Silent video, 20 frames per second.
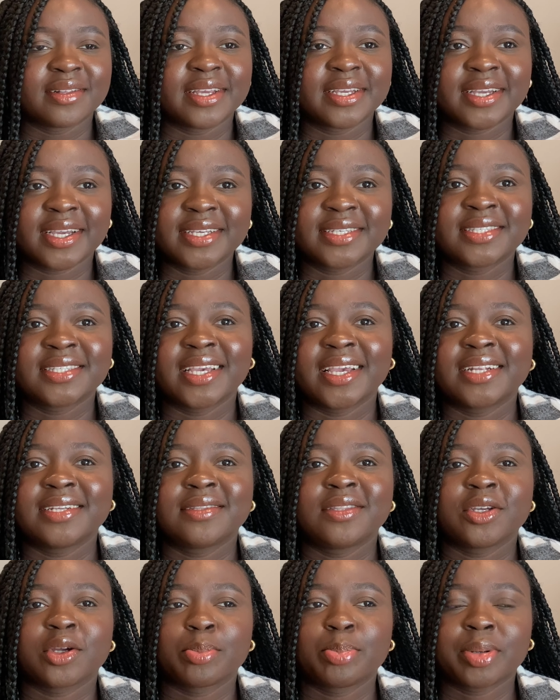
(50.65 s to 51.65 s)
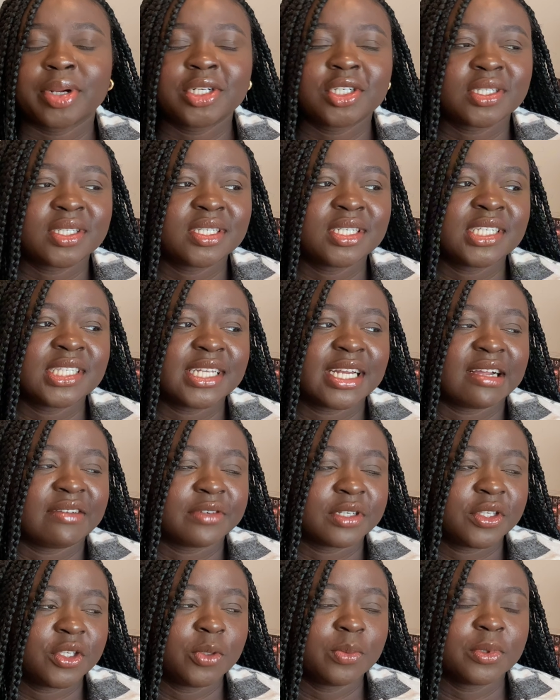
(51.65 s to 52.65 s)
Like I said, they're purchases that
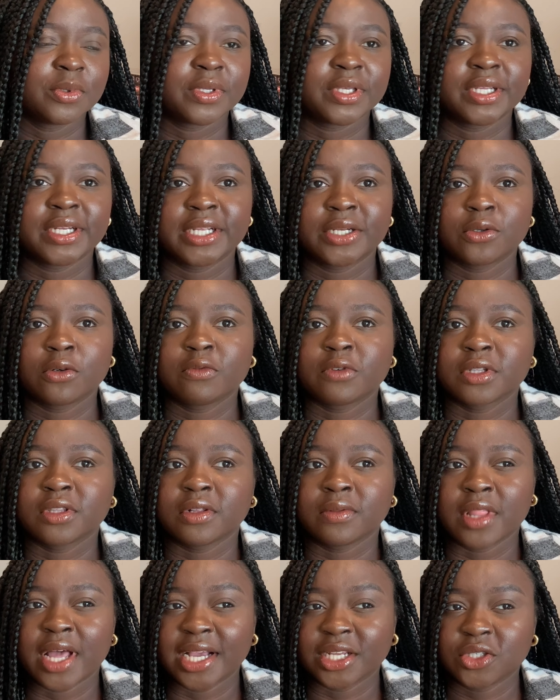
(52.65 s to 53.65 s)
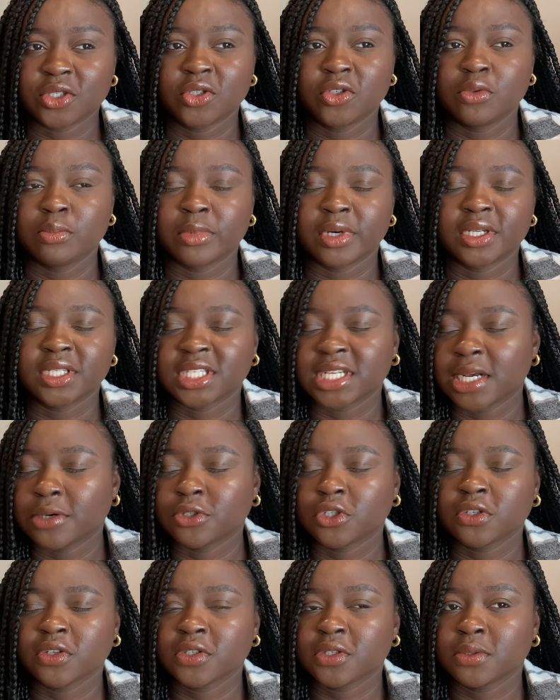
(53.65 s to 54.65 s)
I've accumulated over the last 2 months, and I
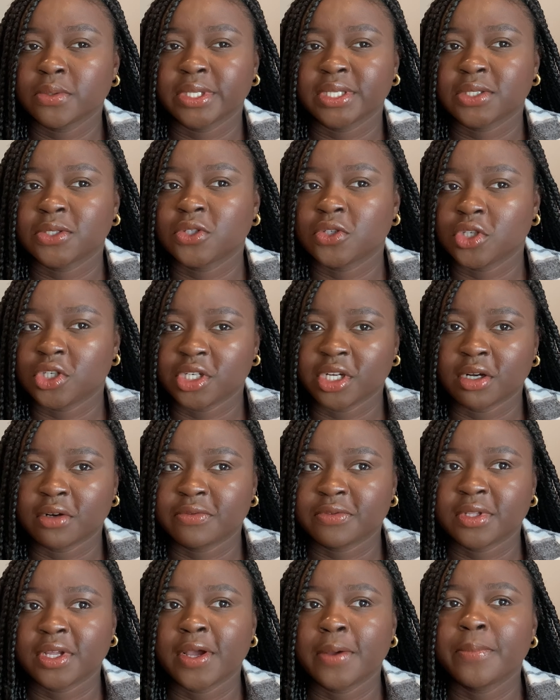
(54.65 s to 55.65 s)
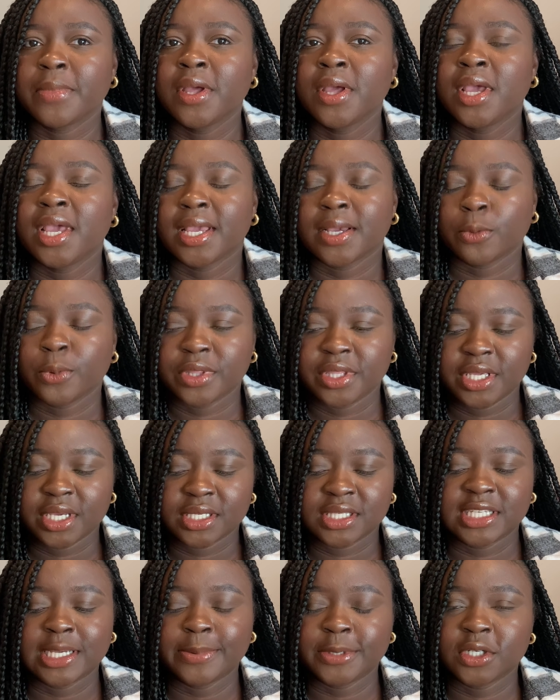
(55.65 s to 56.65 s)
was just too lazy to shelf them, with the
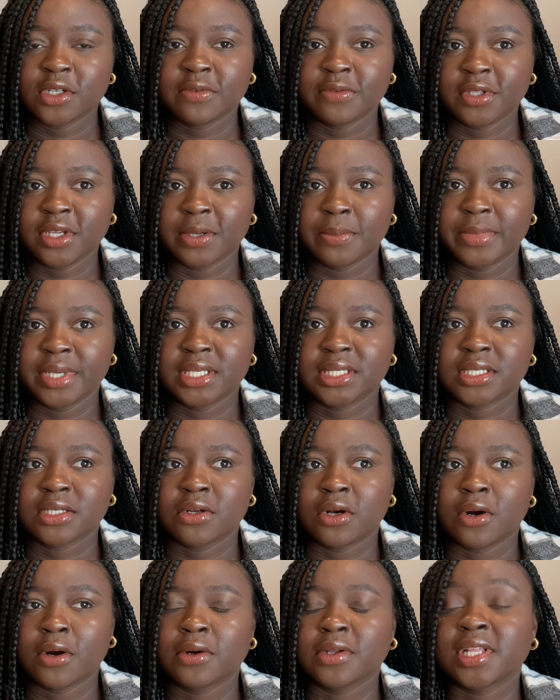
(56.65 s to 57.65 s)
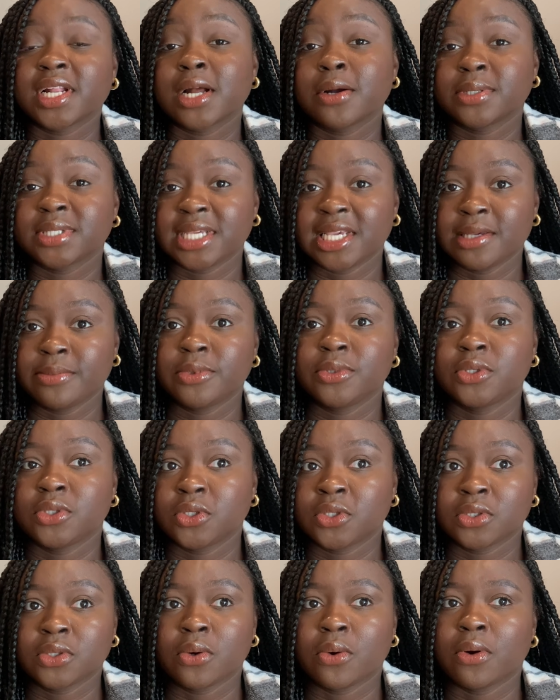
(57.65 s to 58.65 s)
exception of the amazing haul that I was able
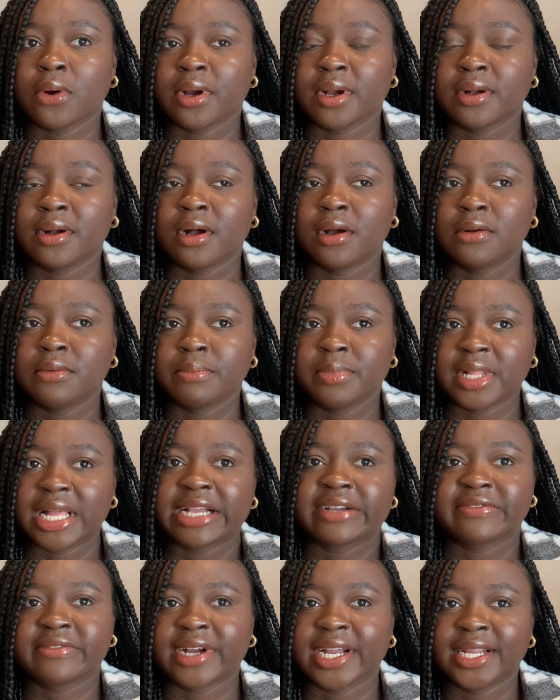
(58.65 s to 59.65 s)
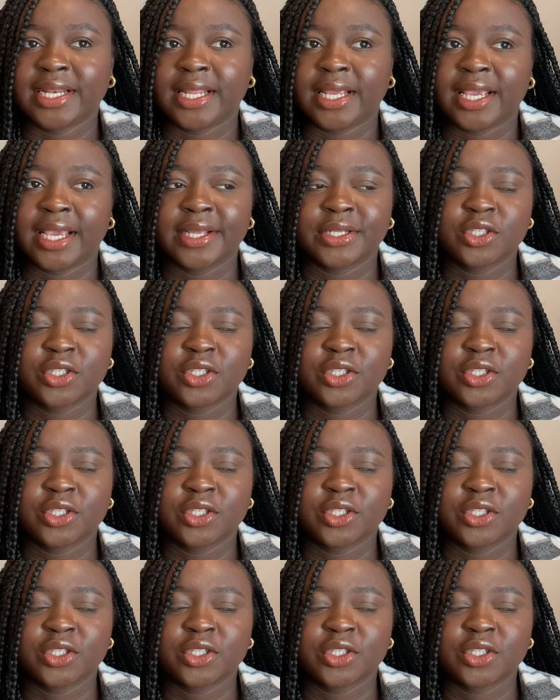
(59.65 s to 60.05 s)
to score on Black Friday.